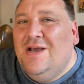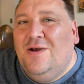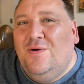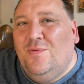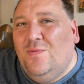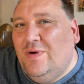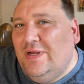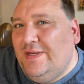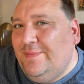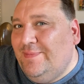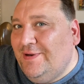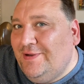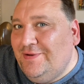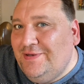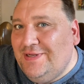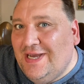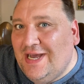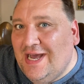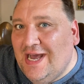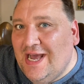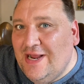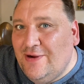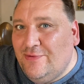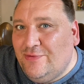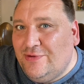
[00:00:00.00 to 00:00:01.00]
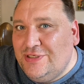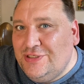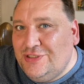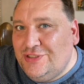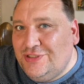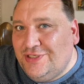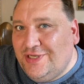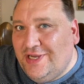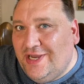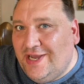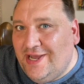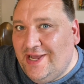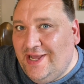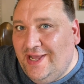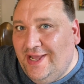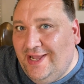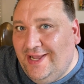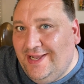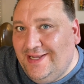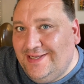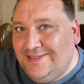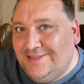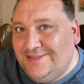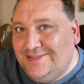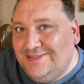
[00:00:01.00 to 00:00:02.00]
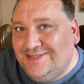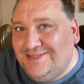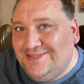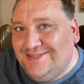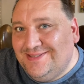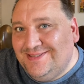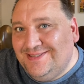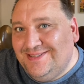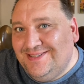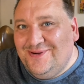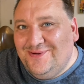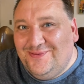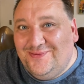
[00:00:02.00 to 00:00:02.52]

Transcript: what about Irish guys?